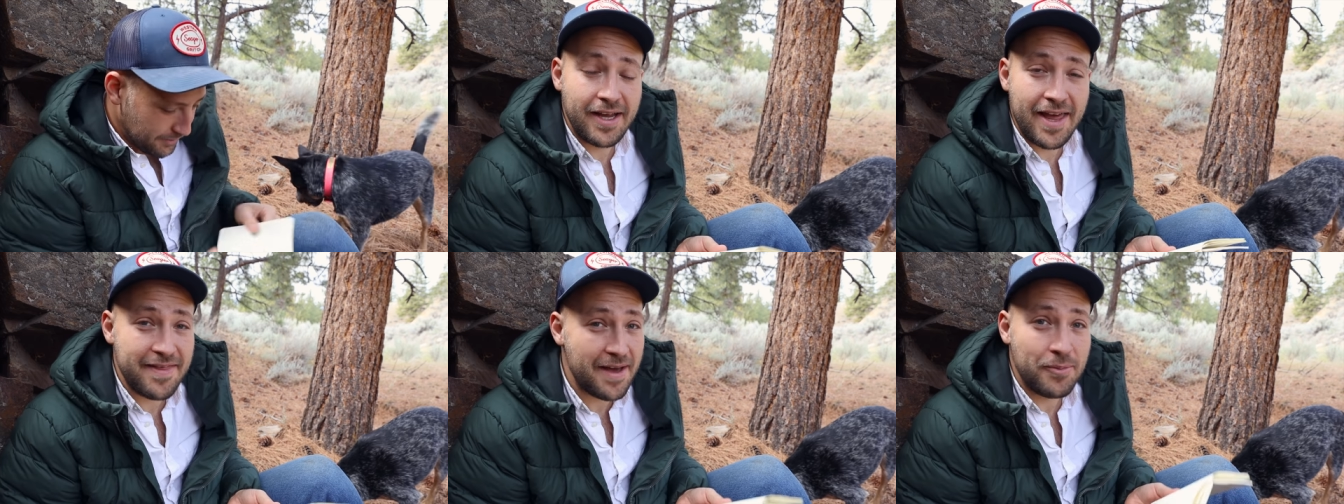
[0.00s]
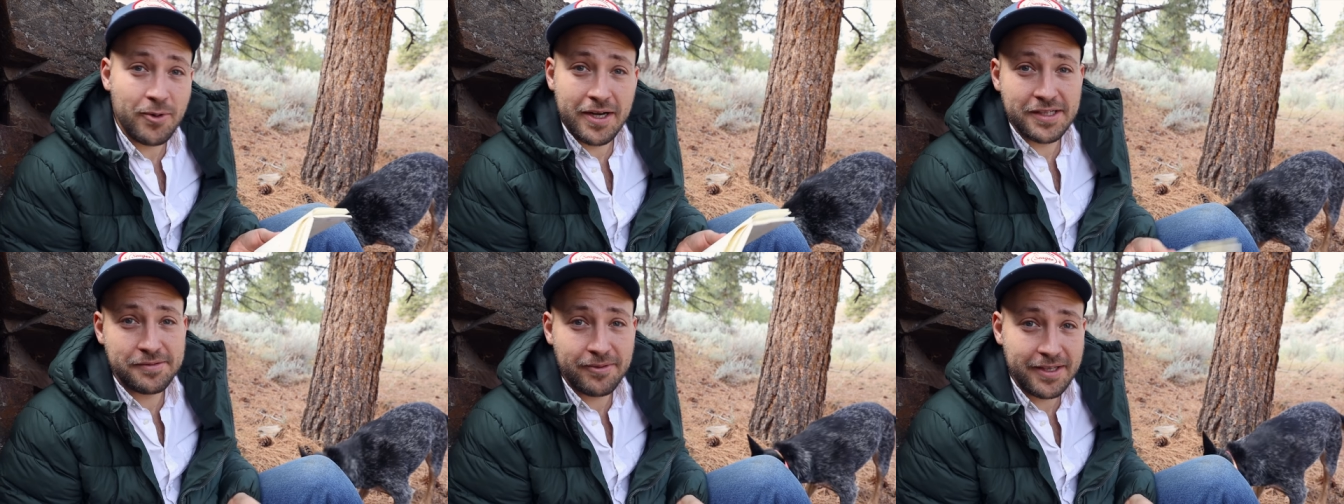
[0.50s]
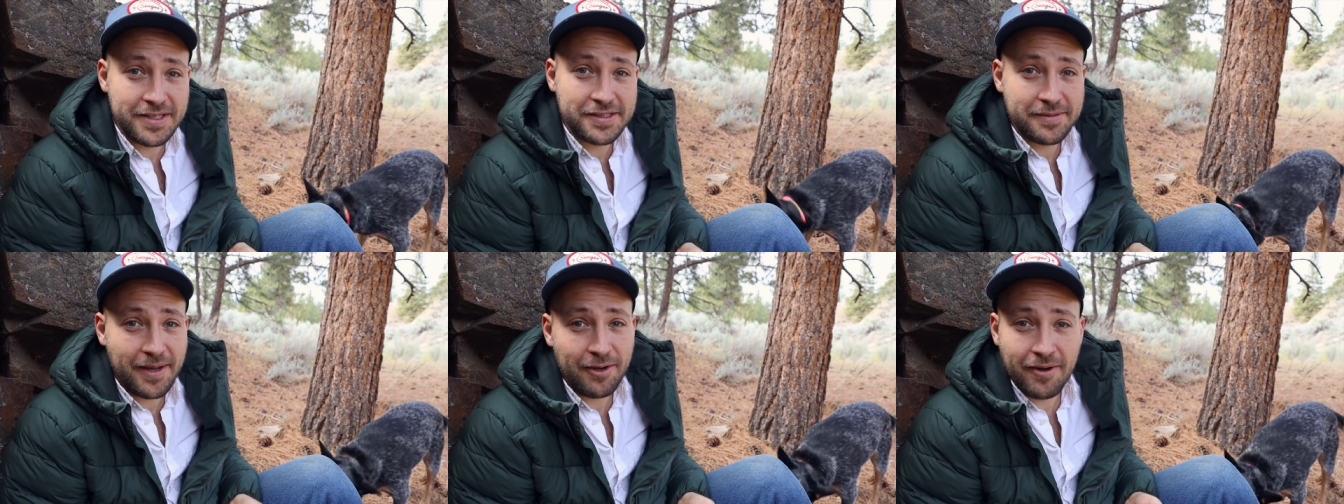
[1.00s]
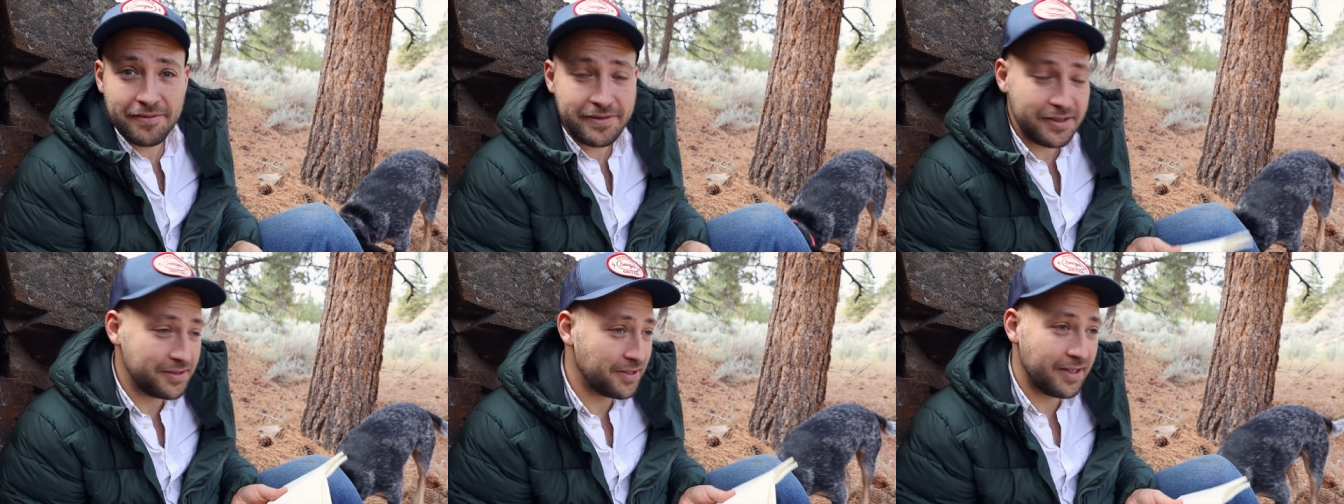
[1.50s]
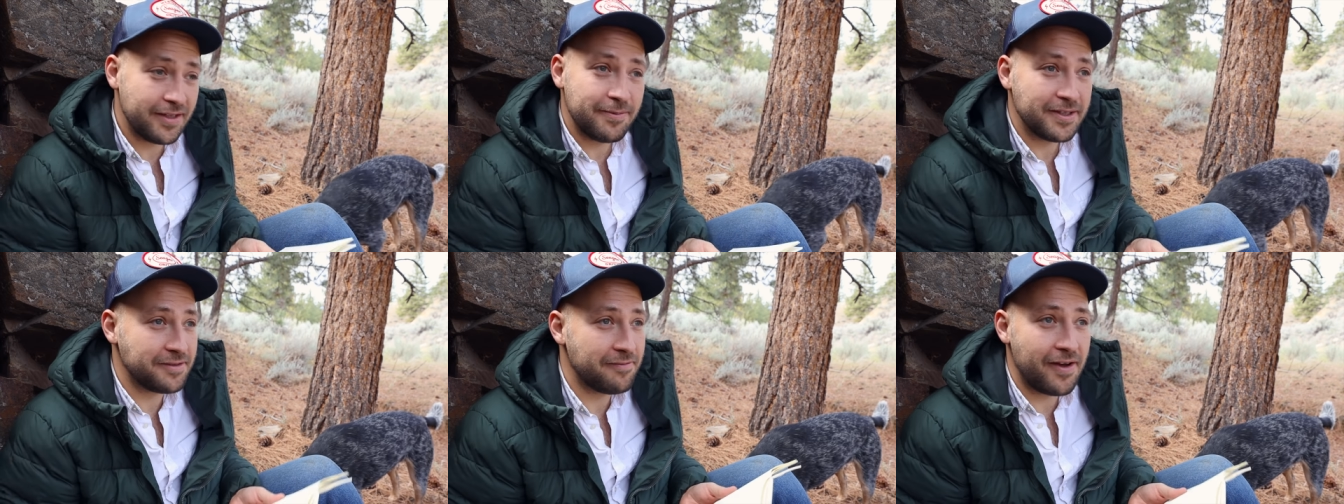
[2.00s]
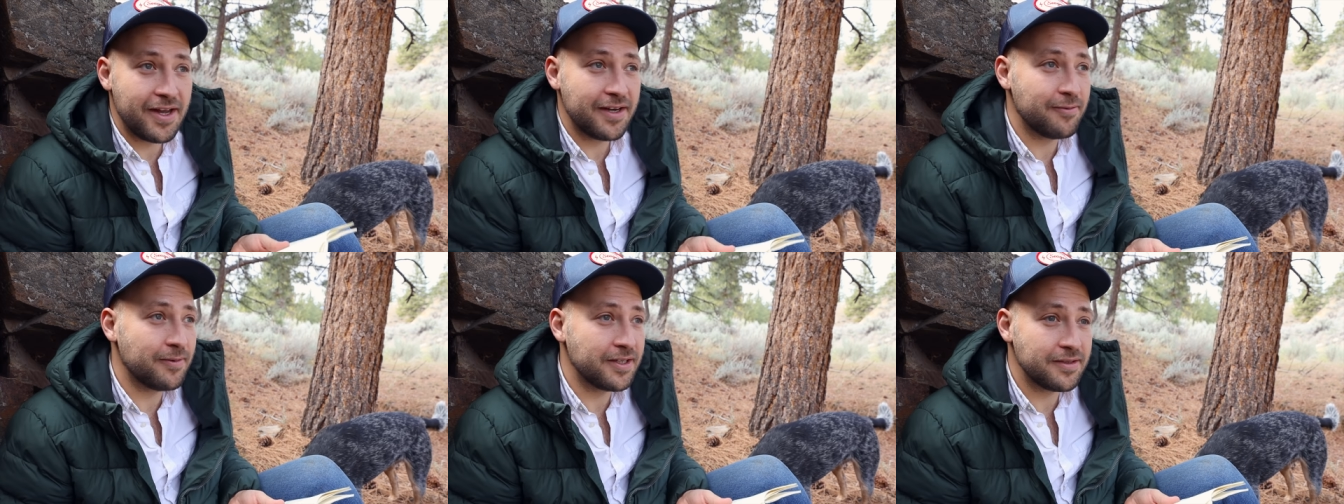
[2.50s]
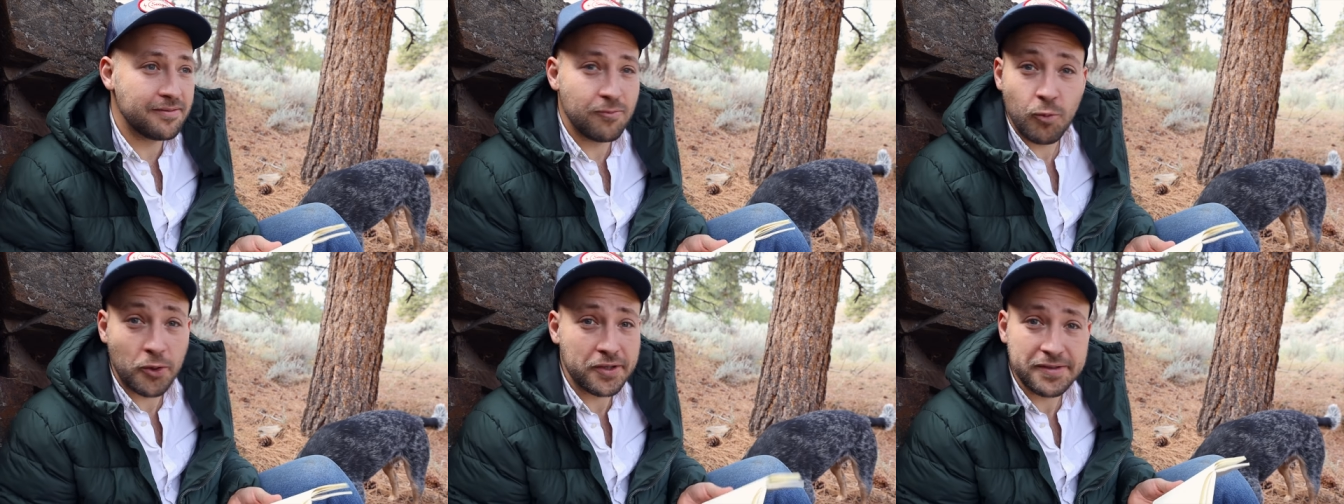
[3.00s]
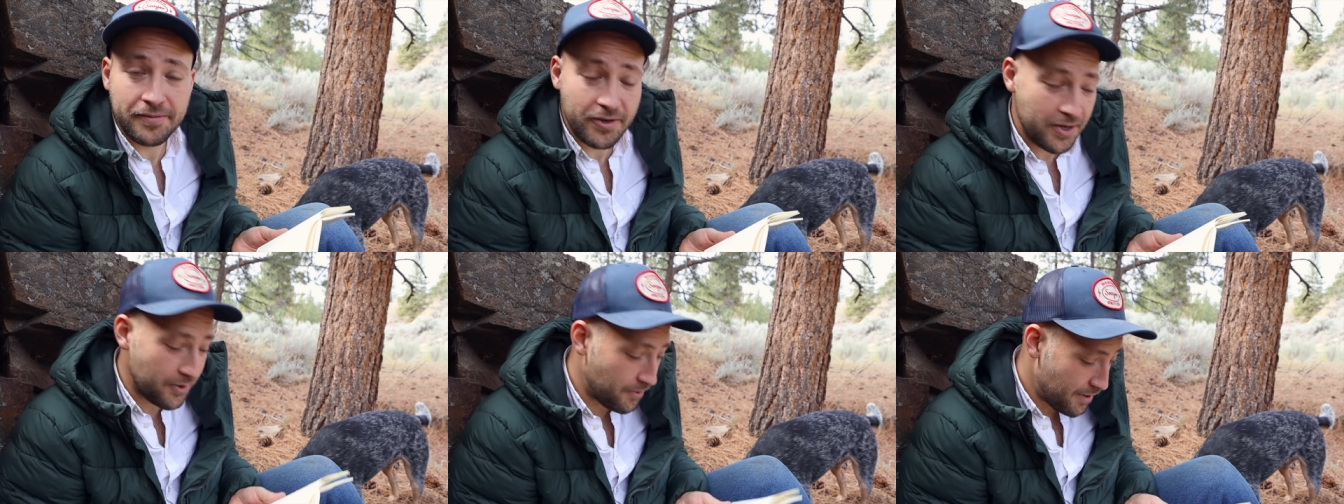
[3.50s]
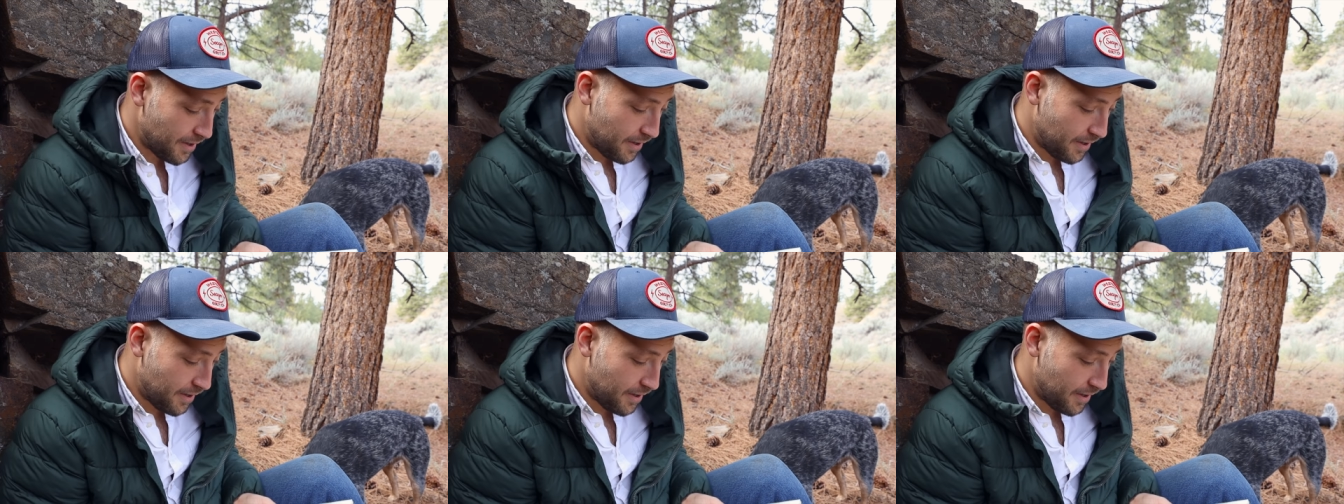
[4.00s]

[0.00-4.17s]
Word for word: At that point, it's really just about what feels good, what's fun, what works for you.